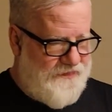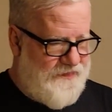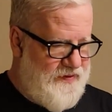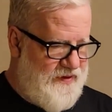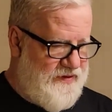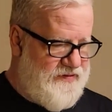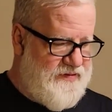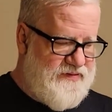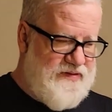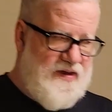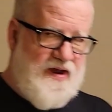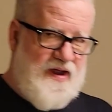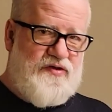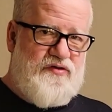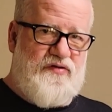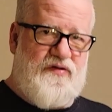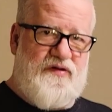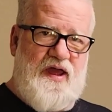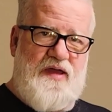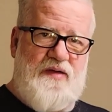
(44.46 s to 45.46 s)
This is an
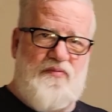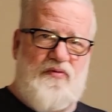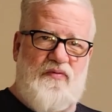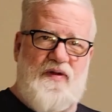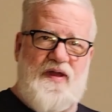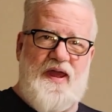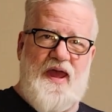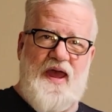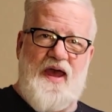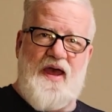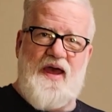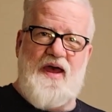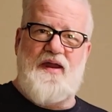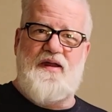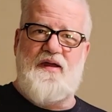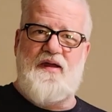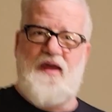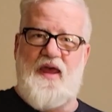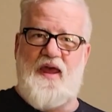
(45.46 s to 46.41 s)
extra table we had,